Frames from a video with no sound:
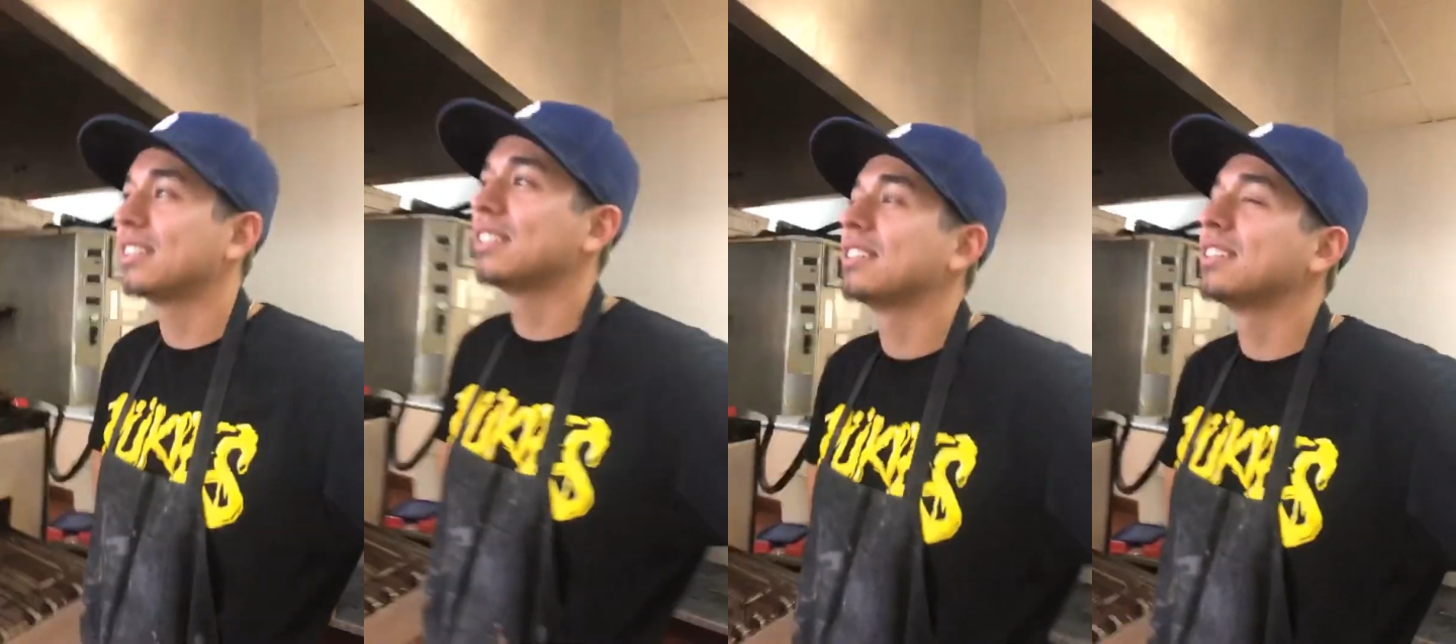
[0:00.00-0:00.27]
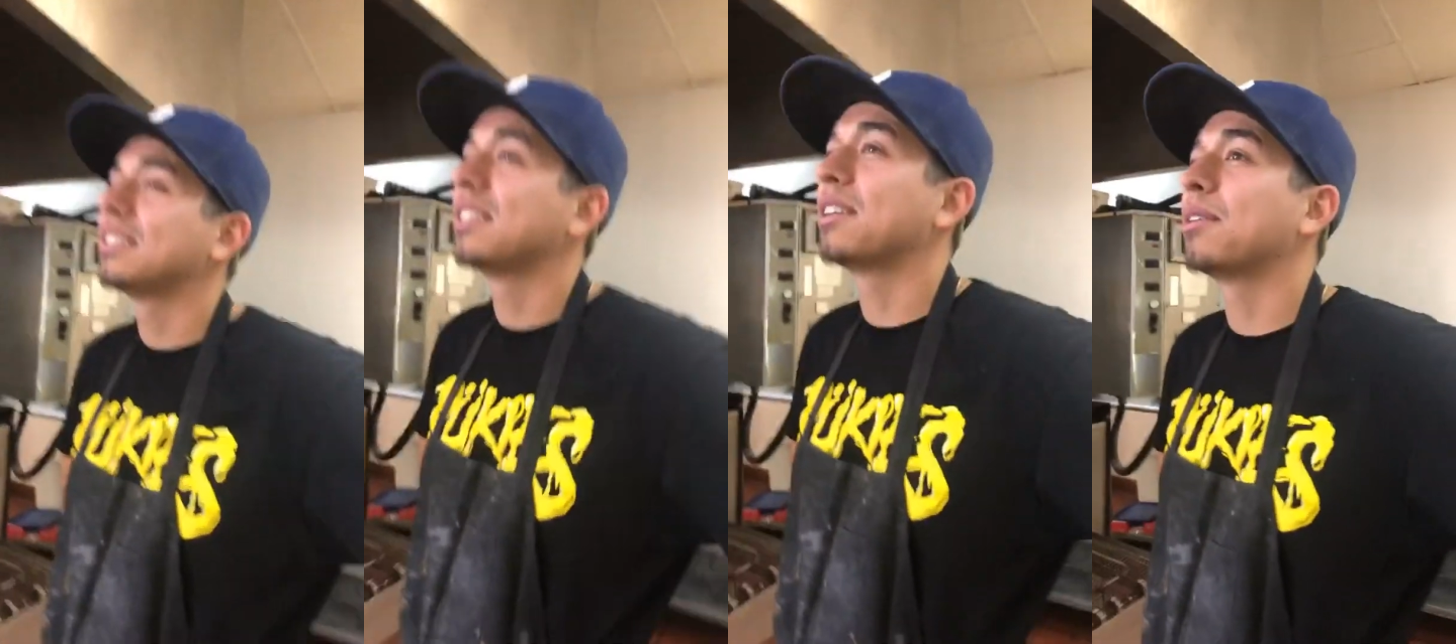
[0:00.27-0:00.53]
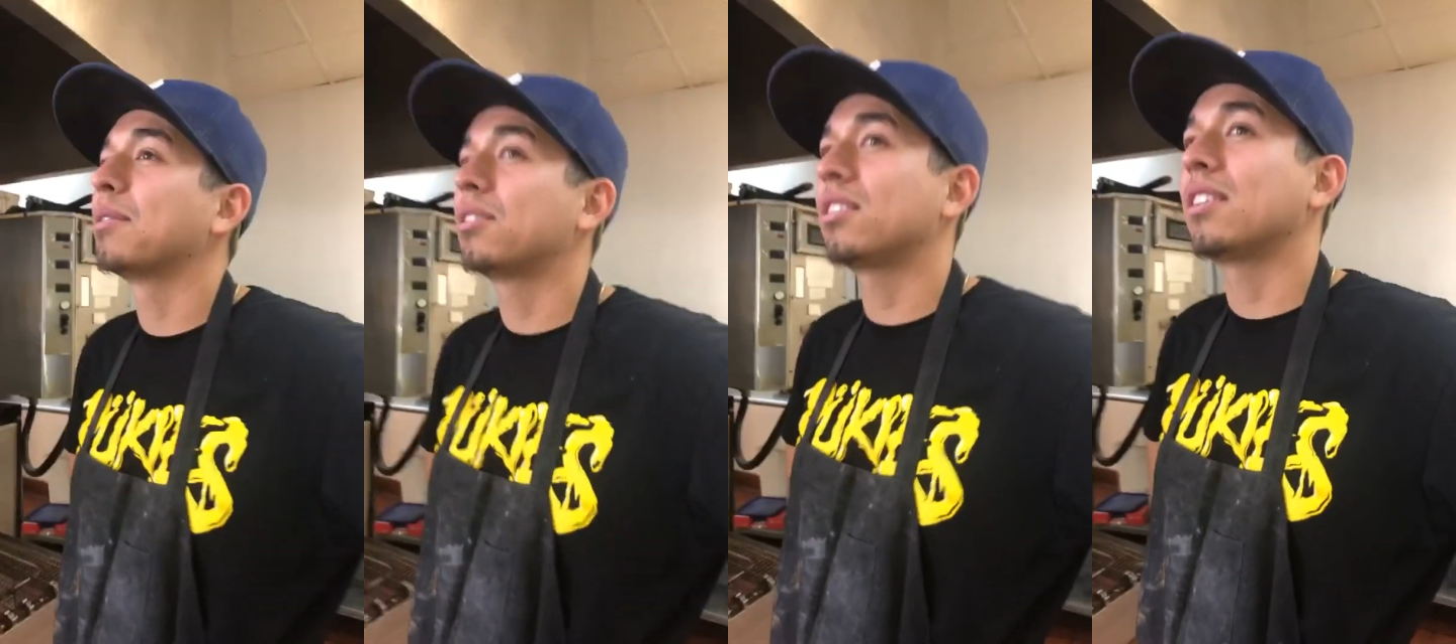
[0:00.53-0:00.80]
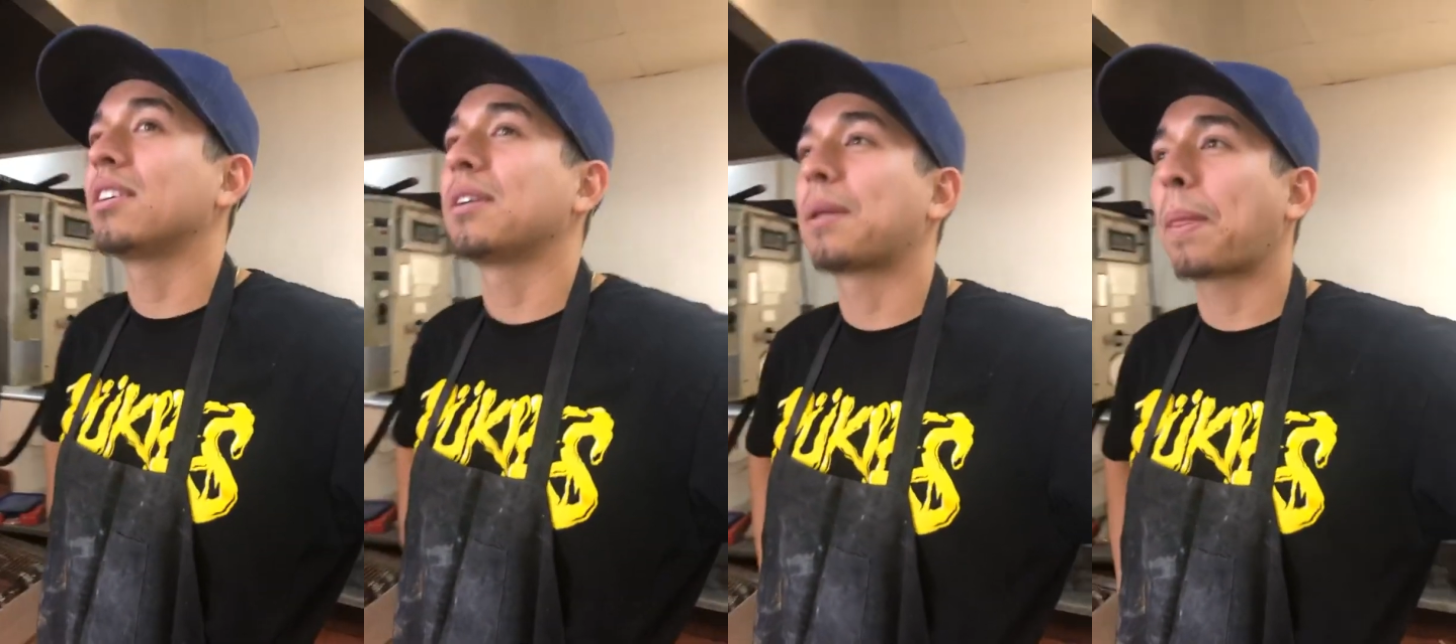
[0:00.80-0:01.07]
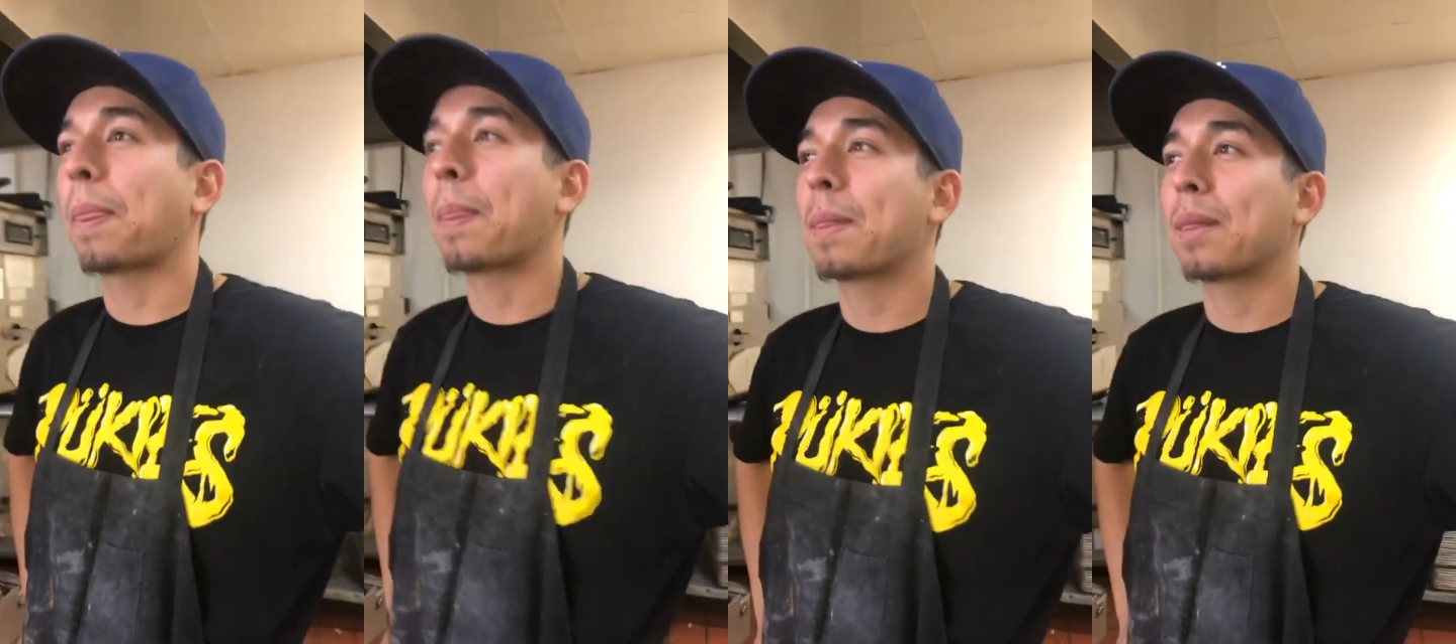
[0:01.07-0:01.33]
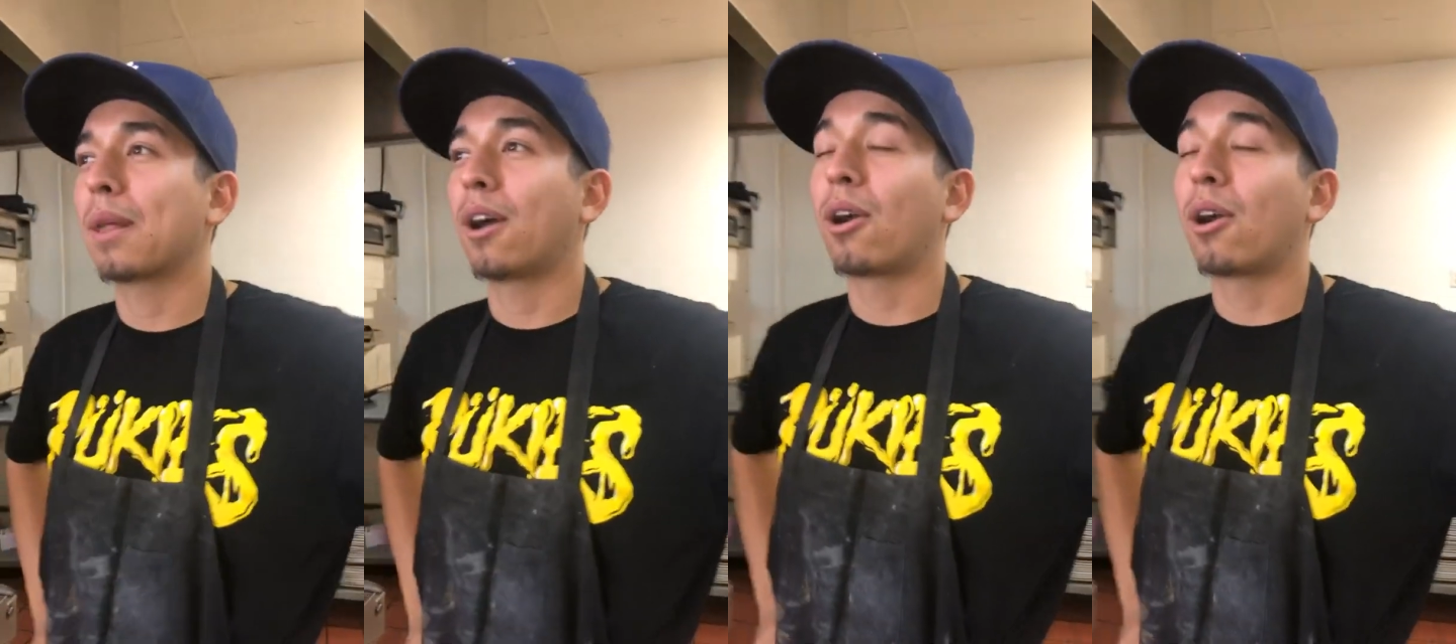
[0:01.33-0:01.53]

is your chance to be like, you